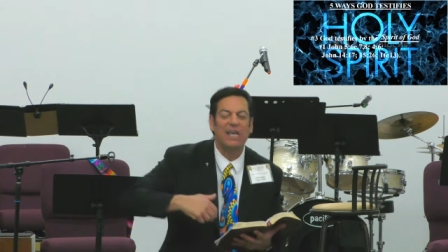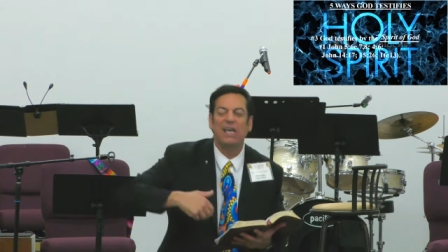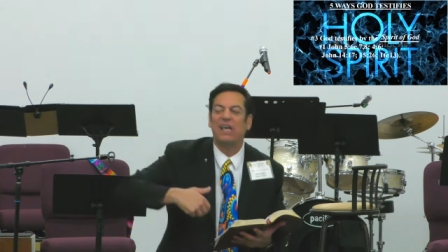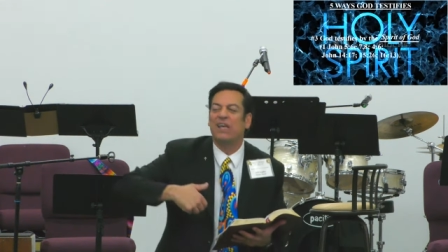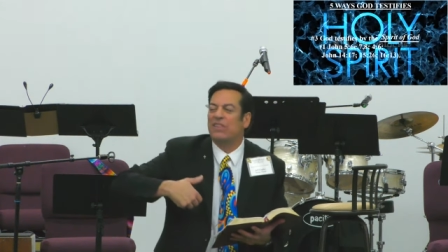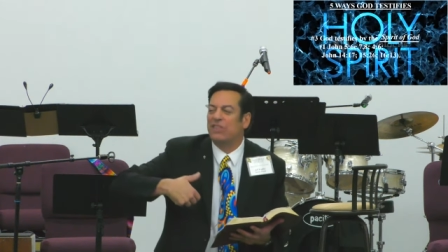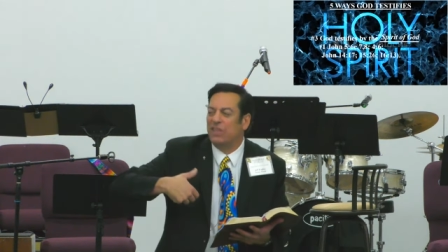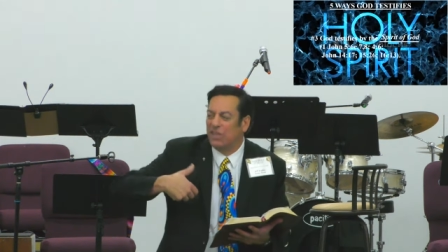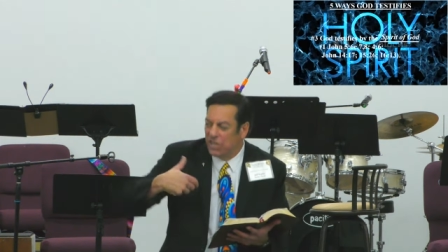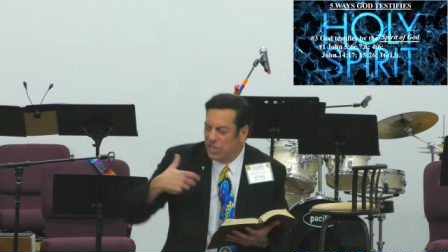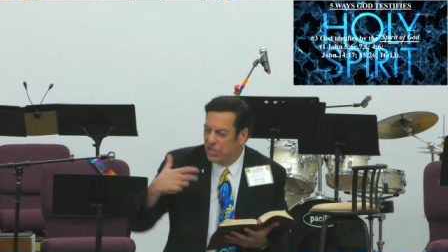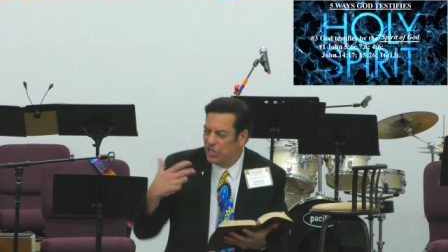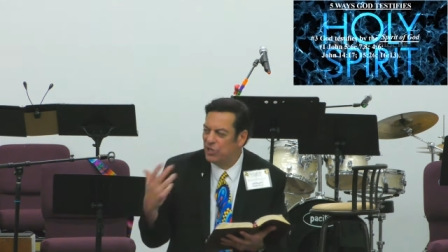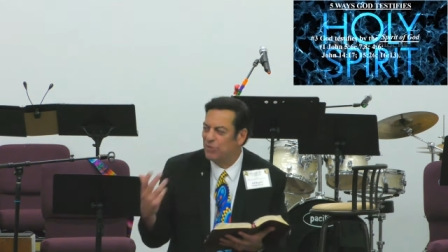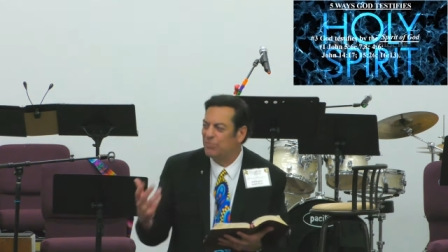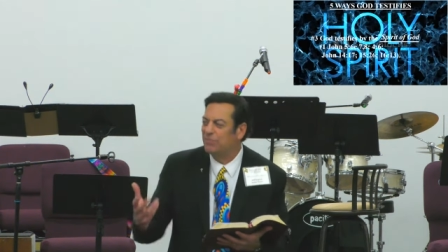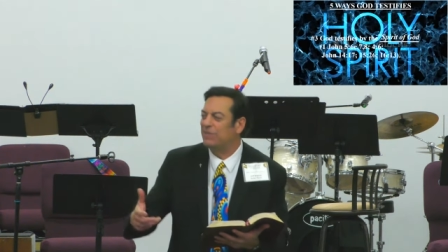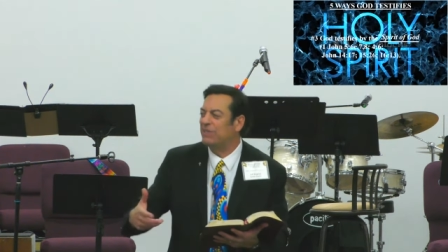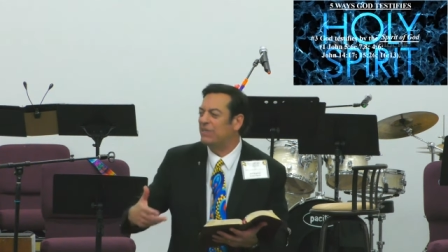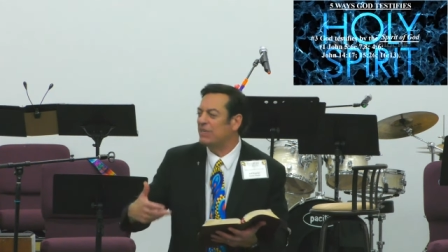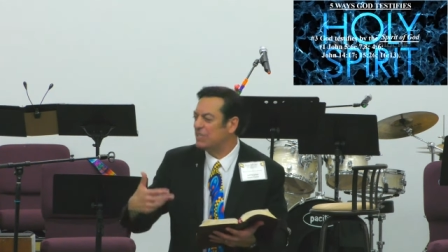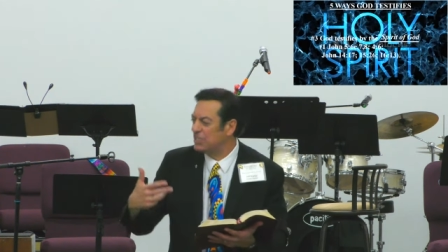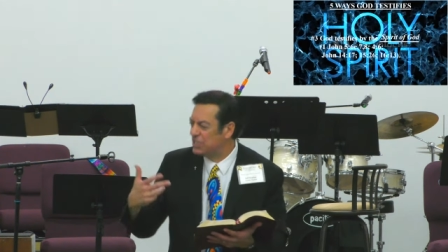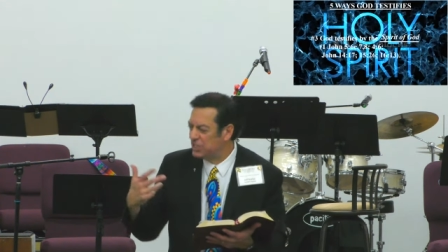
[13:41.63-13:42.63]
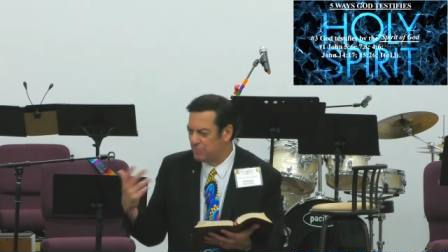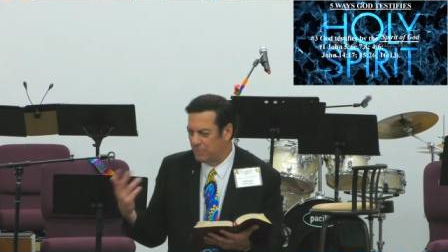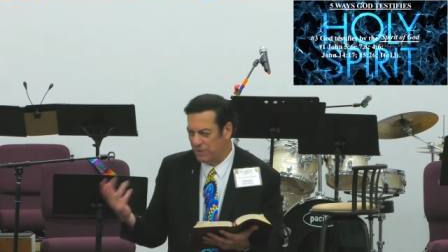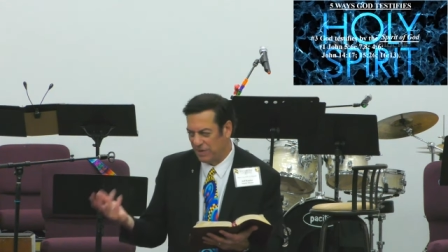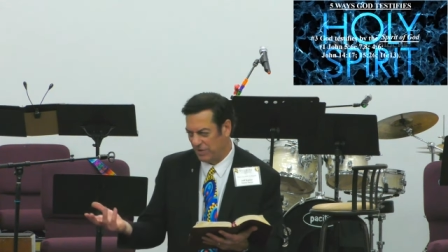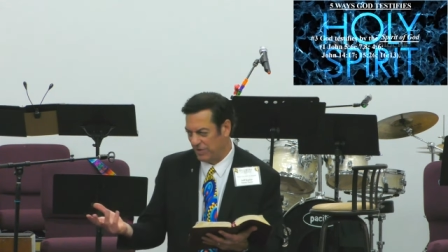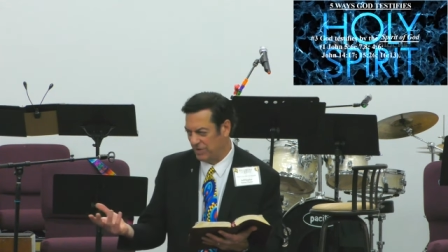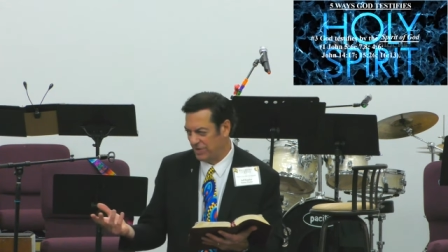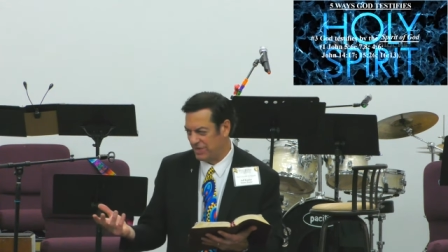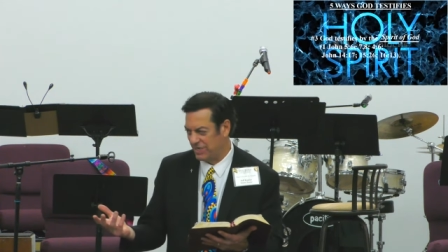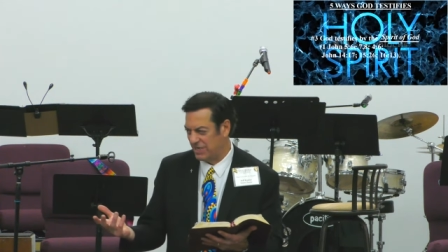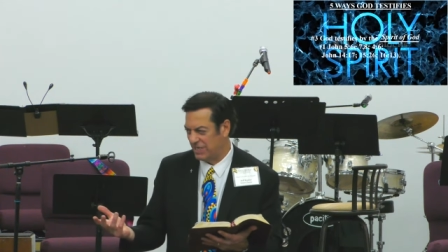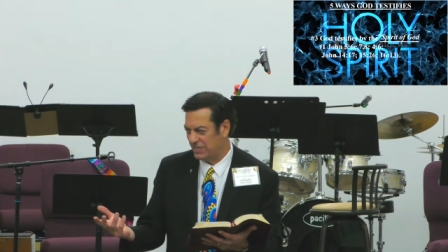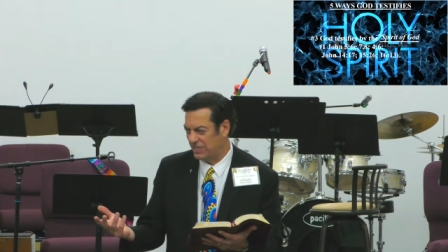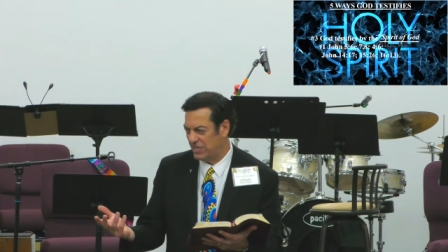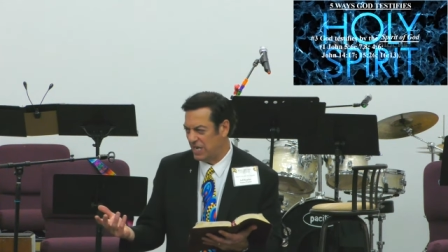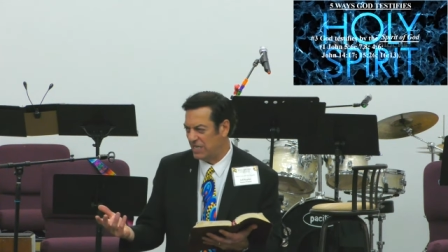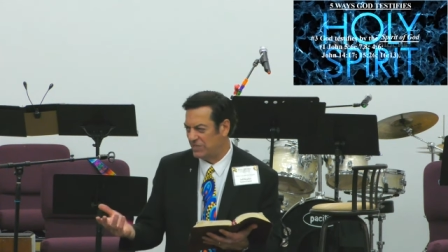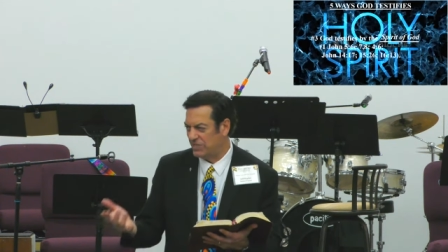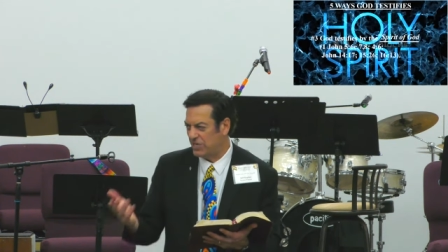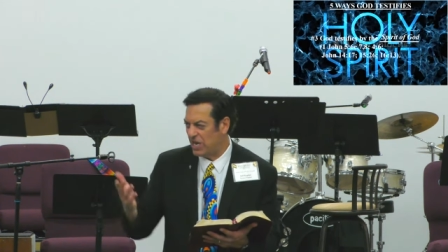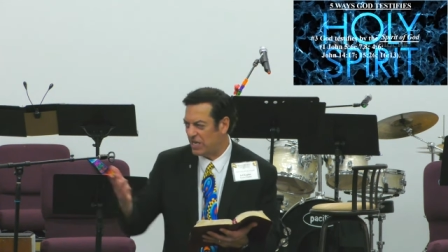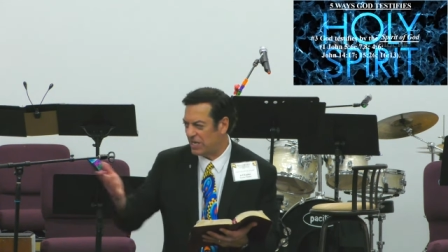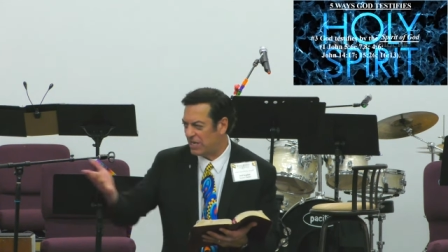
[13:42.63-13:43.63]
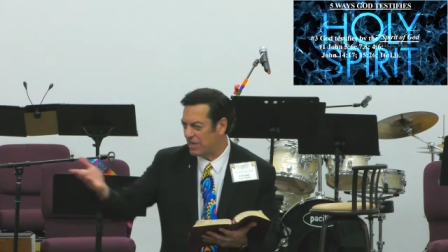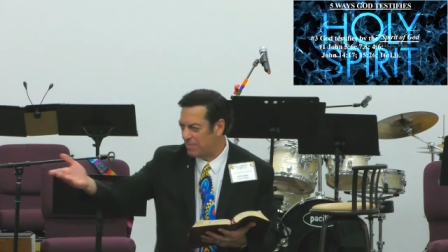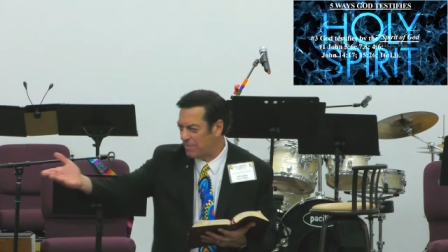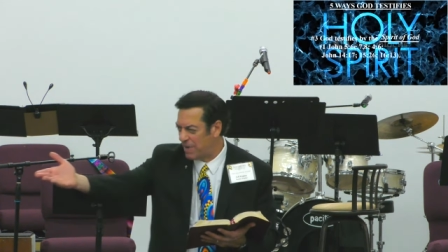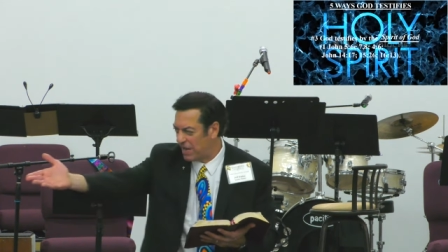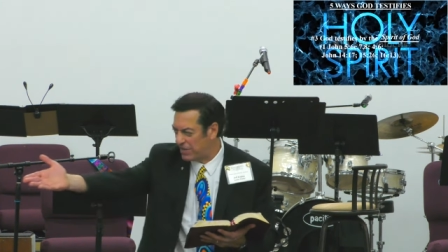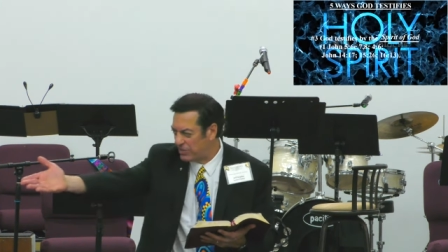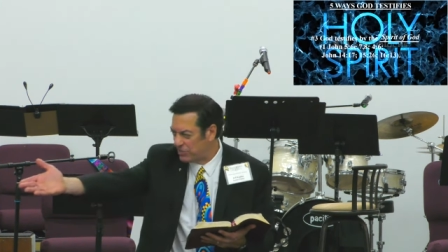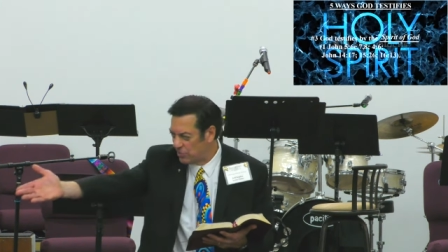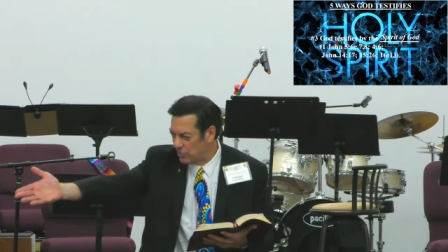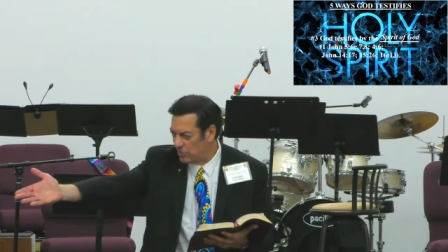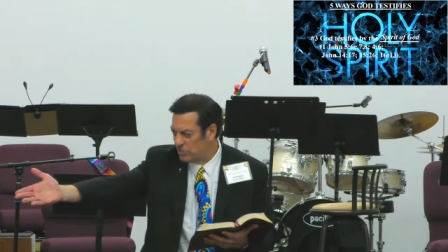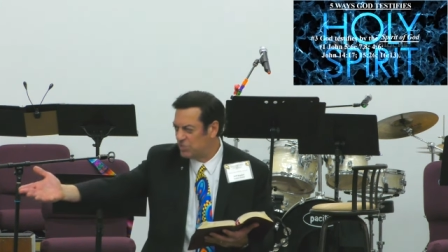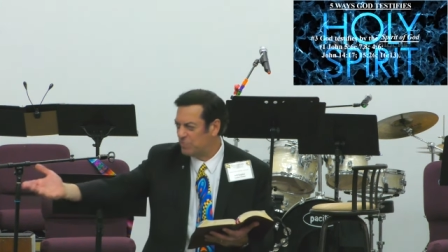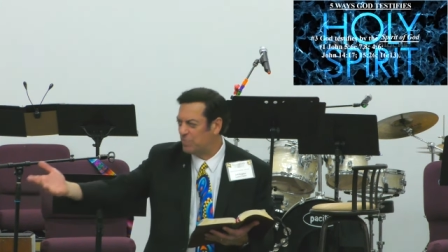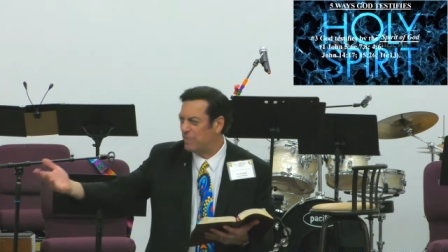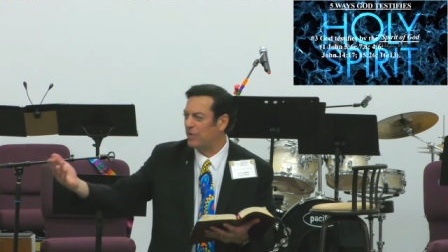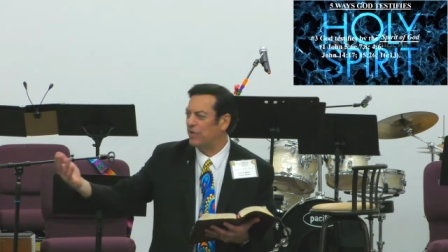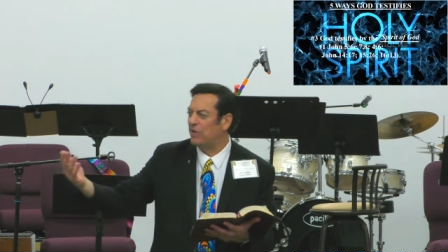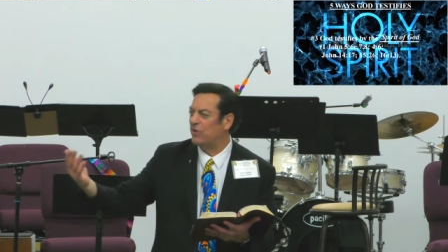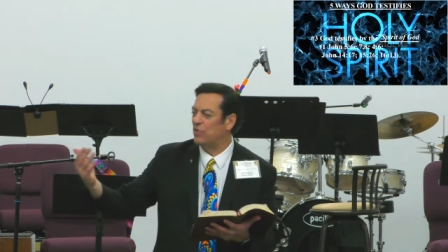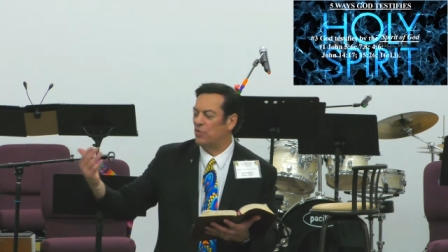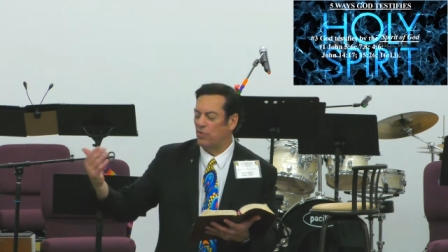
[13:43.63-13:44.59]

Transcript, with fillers: the human spirit. It's not talking about your spirit